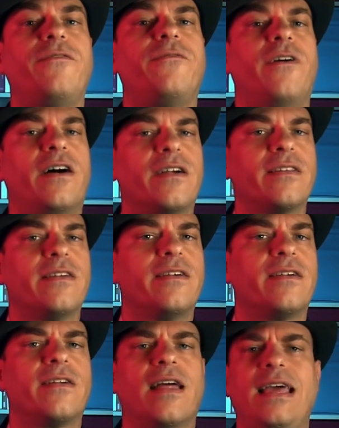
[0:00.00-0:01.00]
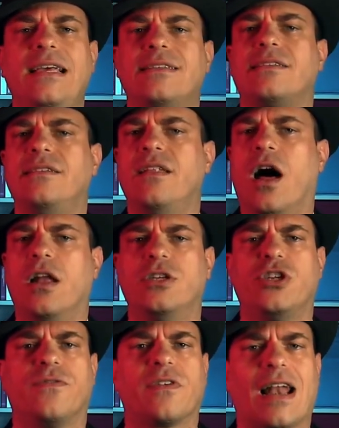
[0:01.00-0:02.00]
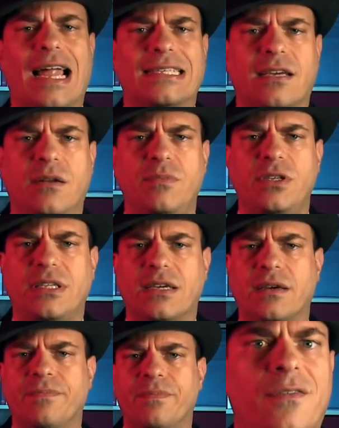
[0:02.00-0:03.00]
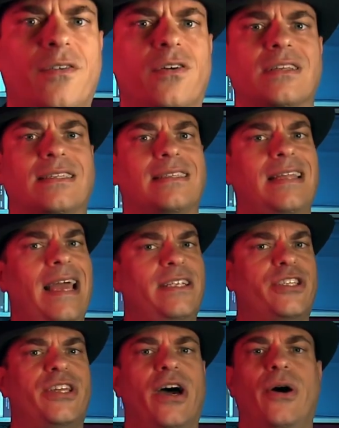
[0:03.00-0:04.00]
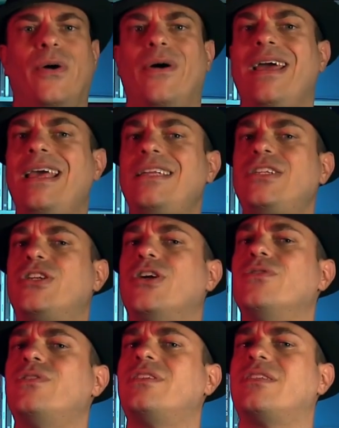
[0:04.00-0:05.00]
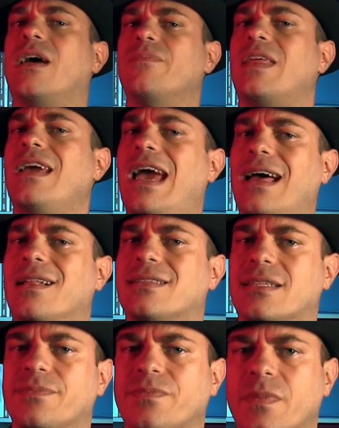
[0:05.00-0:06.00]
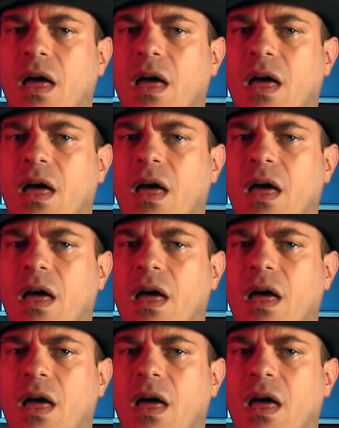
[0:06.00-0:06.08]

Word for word: furthered his knowledge of classical music. For the stage though, he chose something else.